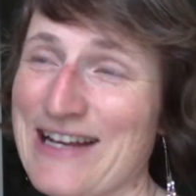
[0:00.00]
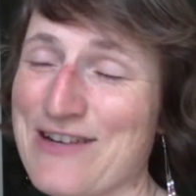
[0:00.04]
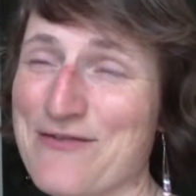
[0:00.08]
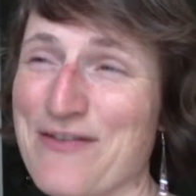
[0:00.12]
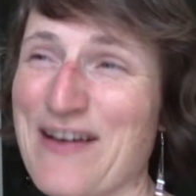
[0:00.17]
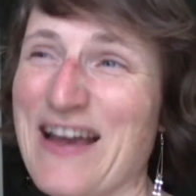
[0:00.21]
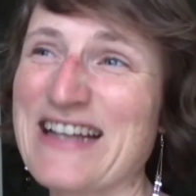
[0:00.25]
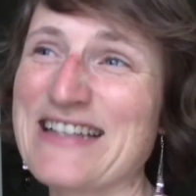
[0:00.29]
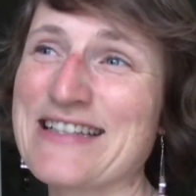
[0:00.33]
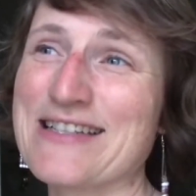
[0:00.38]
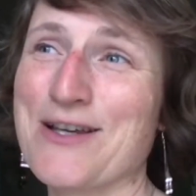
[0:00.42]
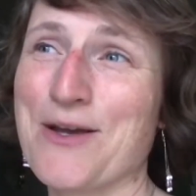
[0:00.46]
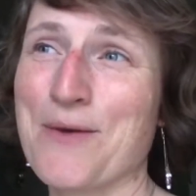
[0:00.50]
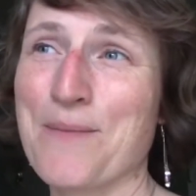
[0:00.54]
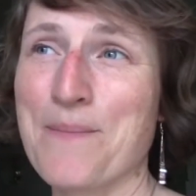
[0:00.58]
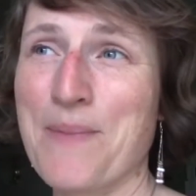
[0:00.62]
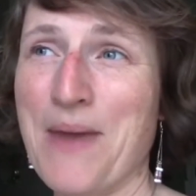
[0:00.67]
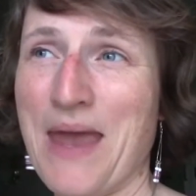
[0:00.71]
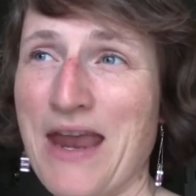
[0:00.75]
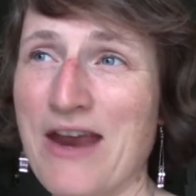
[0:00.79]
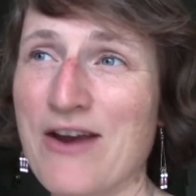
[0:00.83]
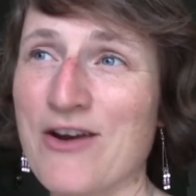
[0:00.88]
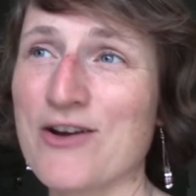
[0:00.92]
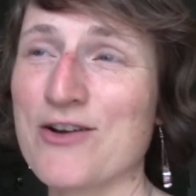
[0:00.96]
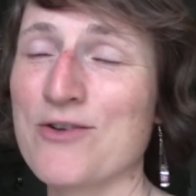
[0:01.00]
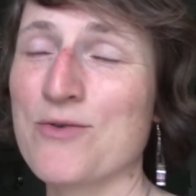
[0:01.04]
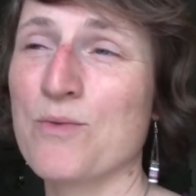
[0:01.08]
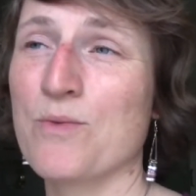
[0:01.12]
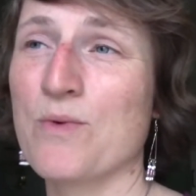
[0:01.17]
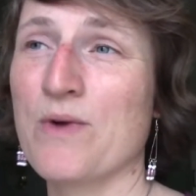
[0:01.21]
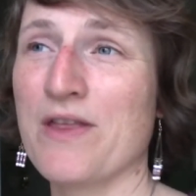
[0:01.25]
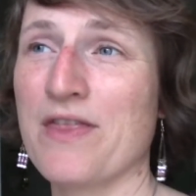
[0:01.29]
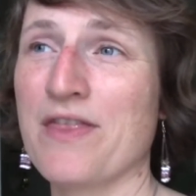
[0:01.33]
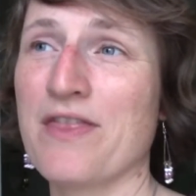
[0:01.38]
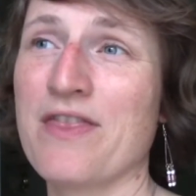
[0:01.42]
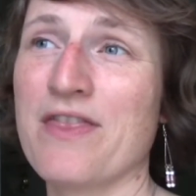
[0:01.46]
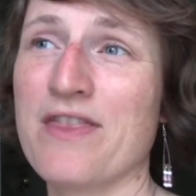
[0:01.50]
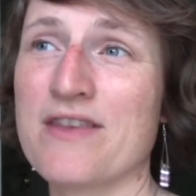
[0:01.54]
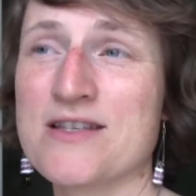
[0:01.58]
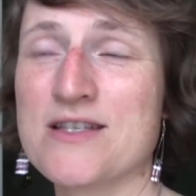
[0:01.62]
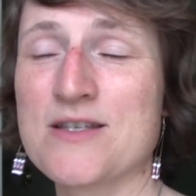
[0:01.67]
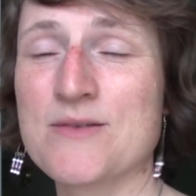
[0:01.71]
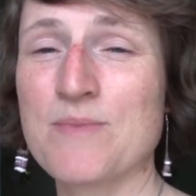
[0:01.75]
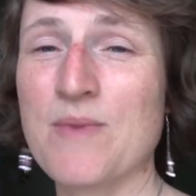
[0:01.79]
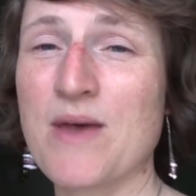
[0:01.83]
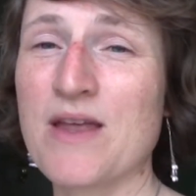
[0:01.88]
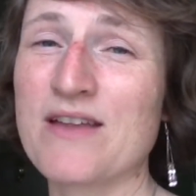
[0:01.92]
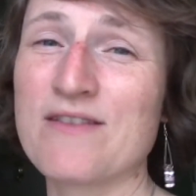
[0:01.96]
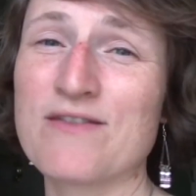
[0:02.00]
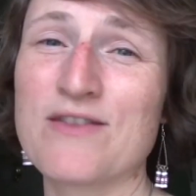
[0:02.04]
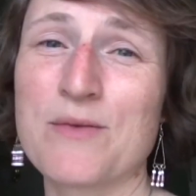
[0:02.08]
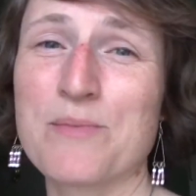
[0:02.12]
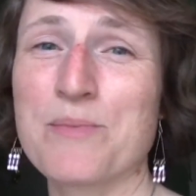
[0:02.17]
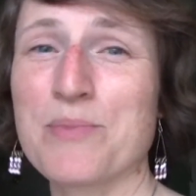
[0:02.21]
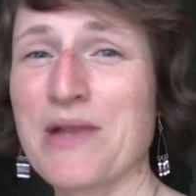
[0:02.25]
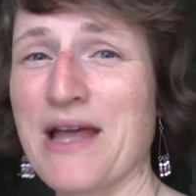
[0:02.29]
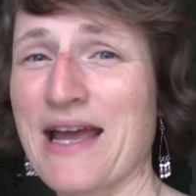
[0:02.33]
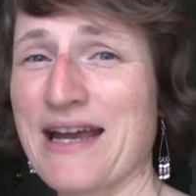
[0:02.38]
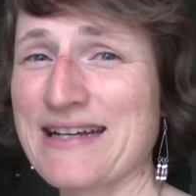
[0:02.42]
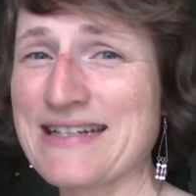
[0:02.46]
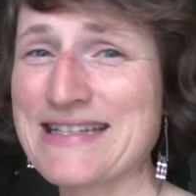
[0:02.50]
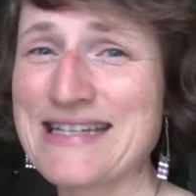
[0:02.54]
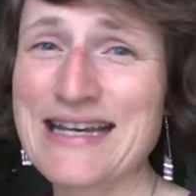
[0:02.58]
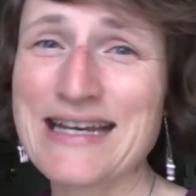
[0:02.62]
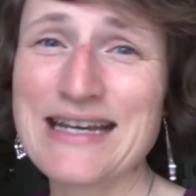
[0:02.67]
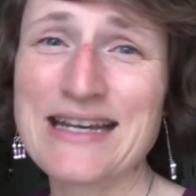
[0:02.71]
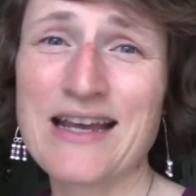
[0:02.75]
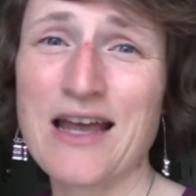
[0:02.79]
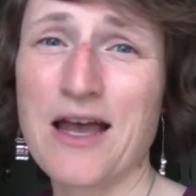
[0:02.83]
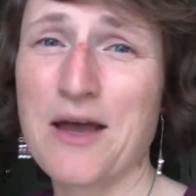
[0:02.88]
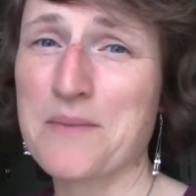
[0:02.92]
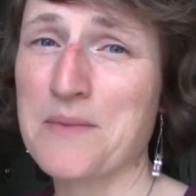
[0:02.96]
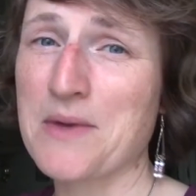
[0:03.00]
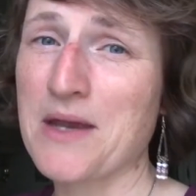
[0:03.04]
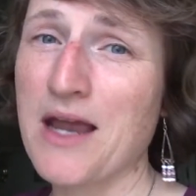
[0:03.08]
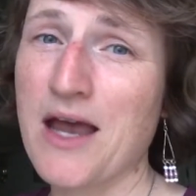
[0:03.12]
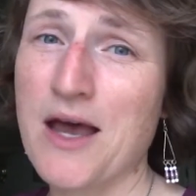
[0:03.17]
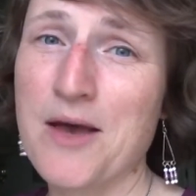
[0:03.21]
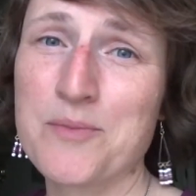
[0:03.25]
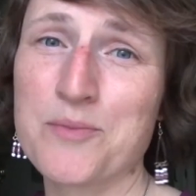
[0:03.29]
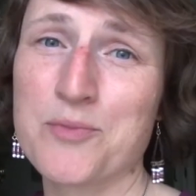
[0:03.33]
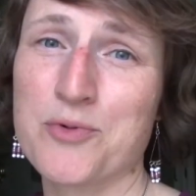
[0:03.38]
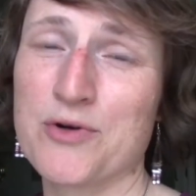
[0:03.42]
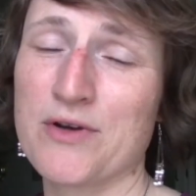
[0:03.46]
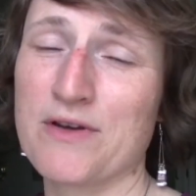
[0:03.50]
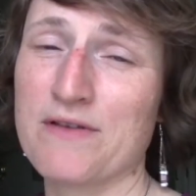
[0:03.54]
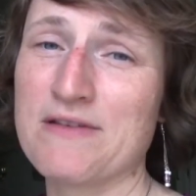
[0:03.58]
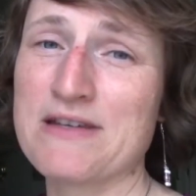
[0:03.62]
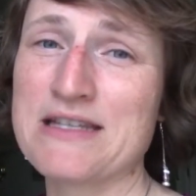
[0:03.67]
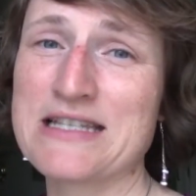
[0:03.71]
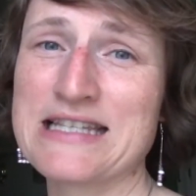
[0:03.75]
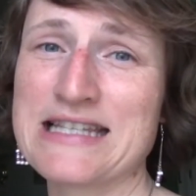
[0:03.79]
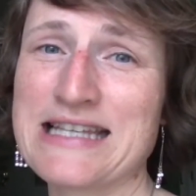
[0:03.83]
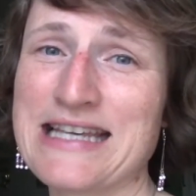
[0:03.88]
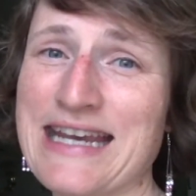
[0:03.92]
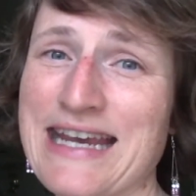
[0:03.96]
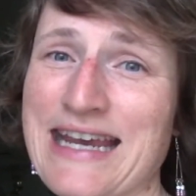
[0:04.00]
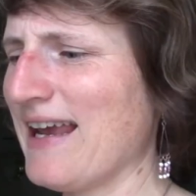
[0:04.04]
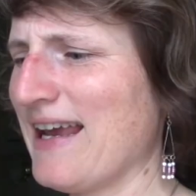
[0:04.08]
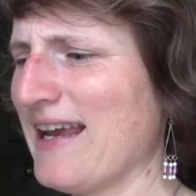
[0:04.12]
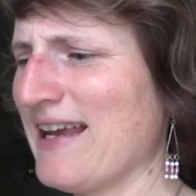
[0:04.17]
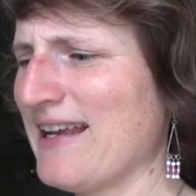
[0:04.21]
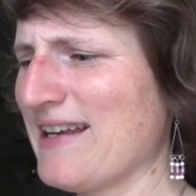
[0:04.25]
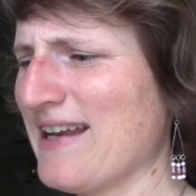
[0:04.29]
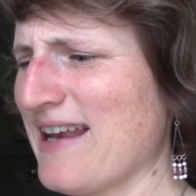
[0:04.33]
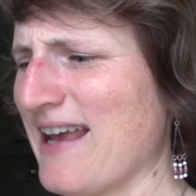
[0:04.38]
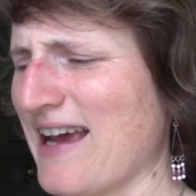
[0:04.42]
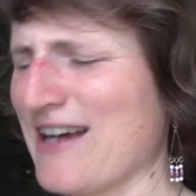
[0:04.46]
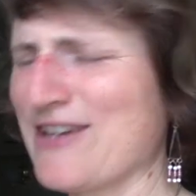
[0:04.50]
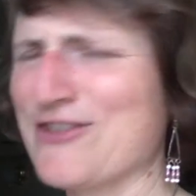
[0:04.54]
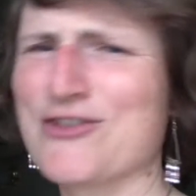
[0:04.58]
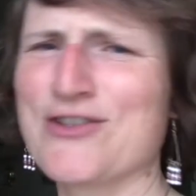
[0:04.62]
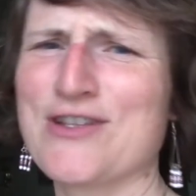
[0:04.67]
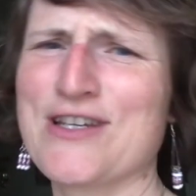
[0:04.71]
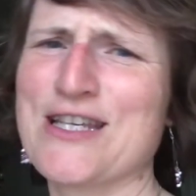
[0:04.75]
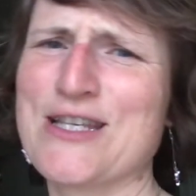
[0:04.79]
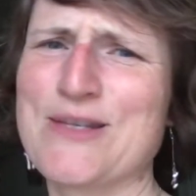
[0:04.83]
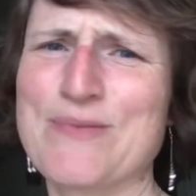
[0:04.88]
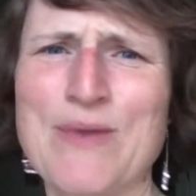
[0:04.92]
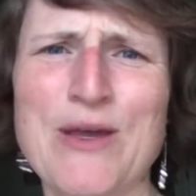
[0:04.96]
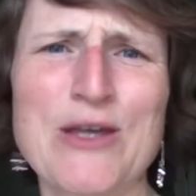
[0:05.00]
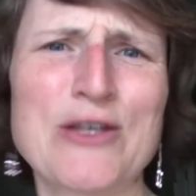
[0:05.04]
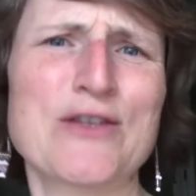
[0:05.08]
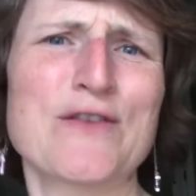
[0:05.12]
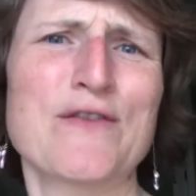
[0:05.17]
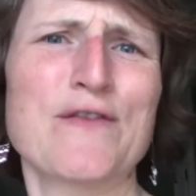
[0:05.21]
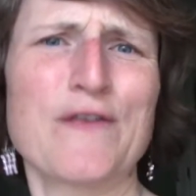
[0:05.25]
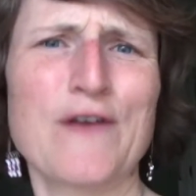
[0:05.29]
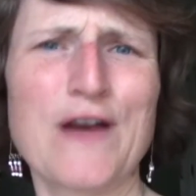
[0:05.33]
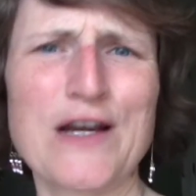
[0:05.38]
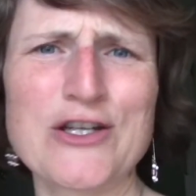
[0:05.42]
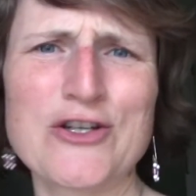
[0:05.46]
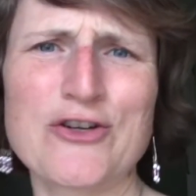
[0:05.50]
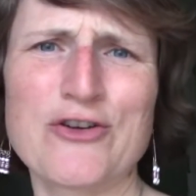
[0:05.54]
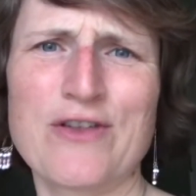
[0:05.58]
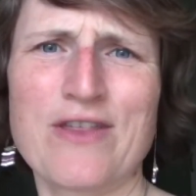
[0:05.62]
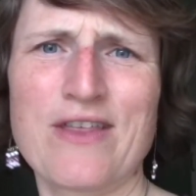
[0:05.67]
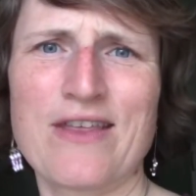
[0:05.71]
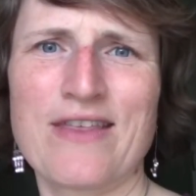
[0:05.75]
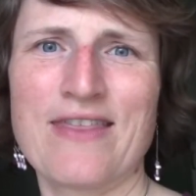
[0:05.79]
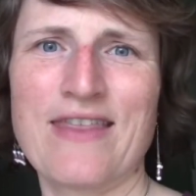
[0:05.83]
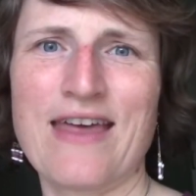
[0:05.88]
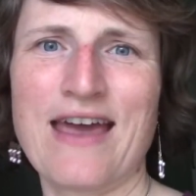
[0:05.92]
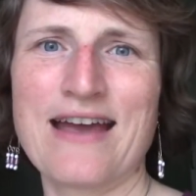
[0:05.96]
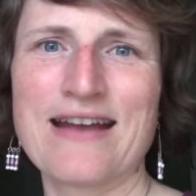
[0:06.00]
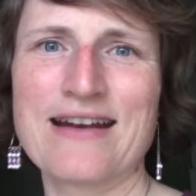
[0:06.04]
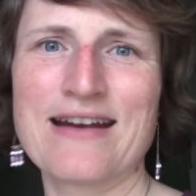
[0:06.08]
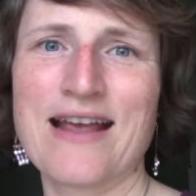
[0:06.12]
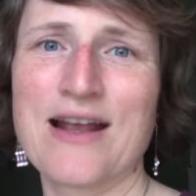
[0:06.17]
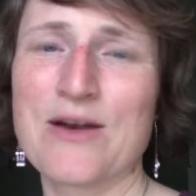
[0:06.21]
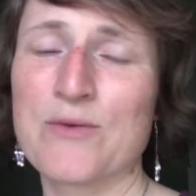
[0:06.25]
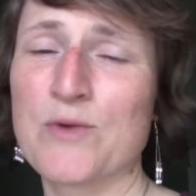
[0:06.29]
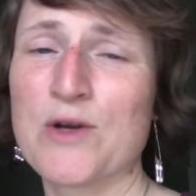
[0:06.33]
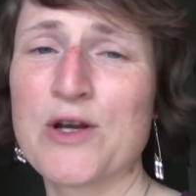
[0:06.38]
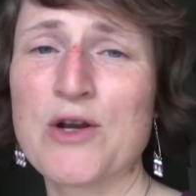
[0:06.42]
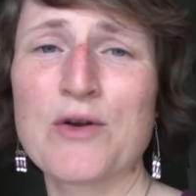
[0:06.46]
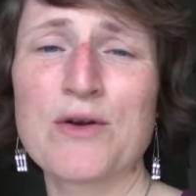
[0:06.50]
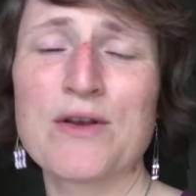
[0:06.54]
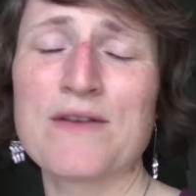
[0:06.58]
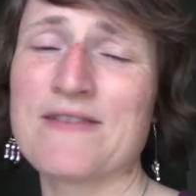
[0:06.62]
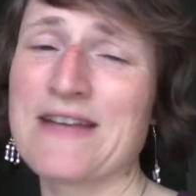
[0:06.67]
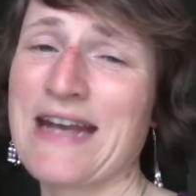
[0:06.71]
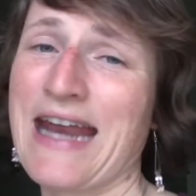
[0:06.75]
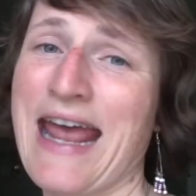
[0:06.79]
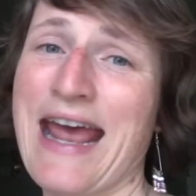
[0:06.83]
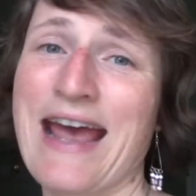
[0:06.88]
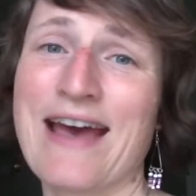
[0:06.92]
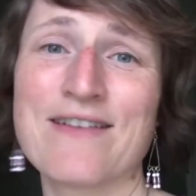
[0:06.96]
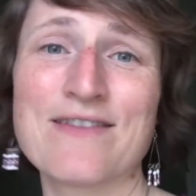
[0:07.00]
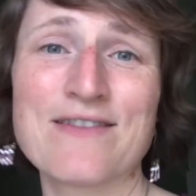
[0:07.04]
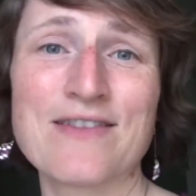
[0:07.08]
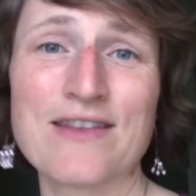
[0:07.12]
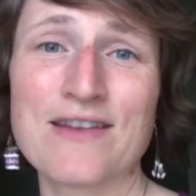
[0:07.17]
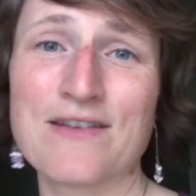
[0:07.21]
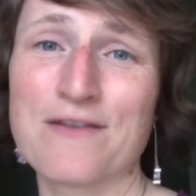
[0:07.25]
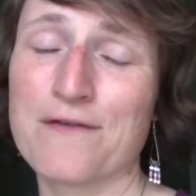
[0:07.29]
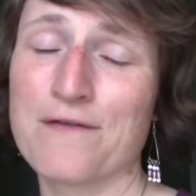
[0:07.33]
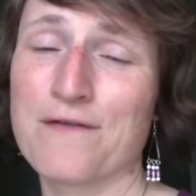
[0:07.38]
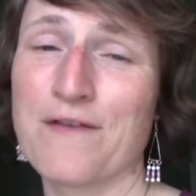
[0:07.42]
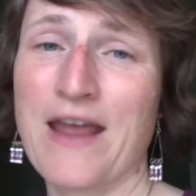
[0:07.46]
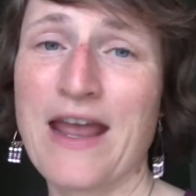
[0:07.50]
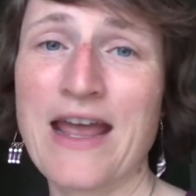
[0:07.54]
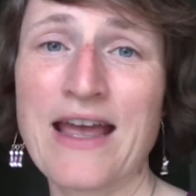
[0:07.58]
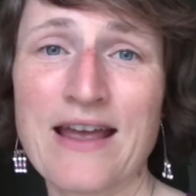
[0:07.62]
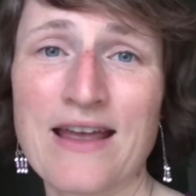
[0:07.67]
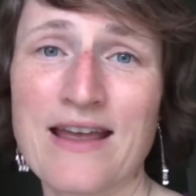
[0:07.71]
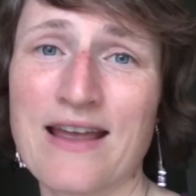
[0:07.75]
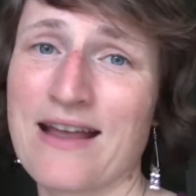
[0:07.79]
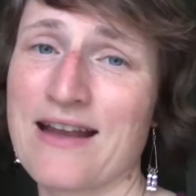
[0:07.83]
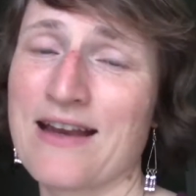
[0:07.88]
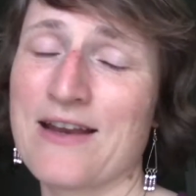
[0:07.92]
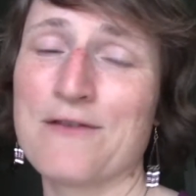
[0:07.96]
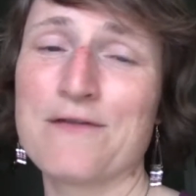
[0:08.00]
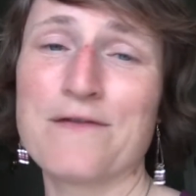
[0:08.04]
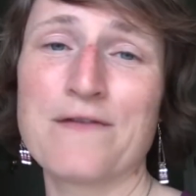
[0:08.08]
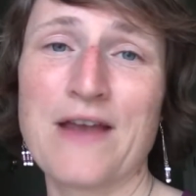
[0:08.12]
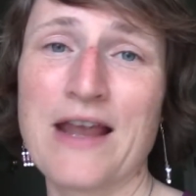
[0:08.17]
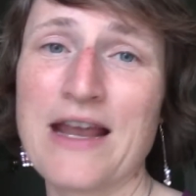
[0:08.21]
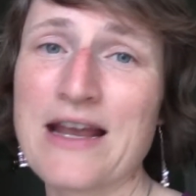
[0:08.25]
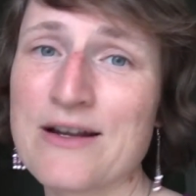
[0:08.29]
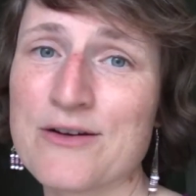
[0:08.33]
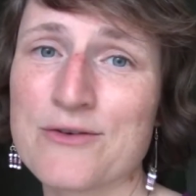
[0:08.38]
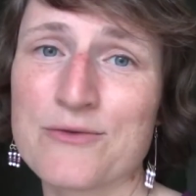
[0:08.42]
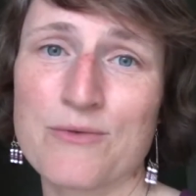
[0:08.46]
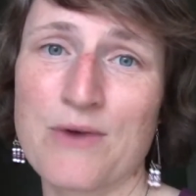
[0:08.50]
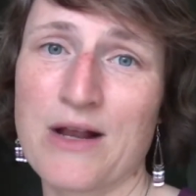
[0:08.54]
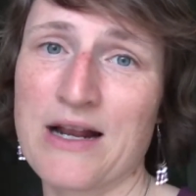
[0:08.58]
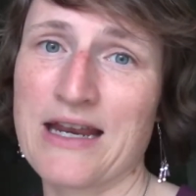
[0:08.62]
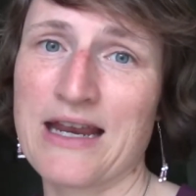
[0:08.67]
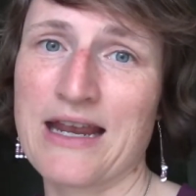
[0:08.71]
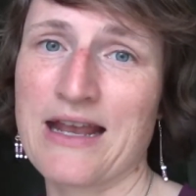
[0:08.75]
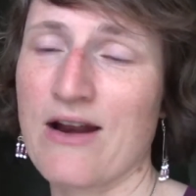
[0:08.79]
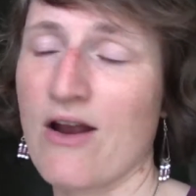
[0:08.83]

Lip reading: fact, compared with the smell of the black tank coming up previously, it actually smells fresher than that. And we don't even have any fan running at